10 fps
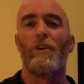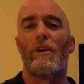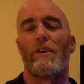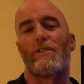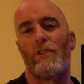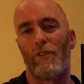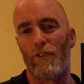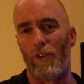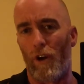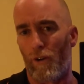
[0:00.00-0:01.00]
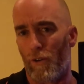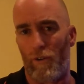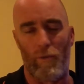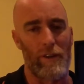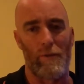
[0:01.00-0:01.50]
a certain goal,
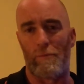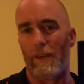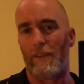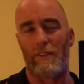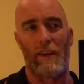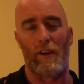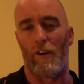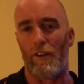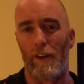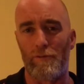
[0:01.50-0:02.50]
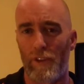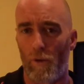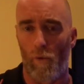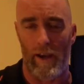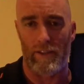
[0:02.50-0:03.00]
whether it be it they are
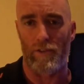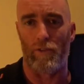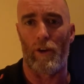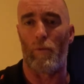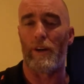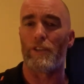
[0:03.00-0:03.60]
lifting weights or they're wanting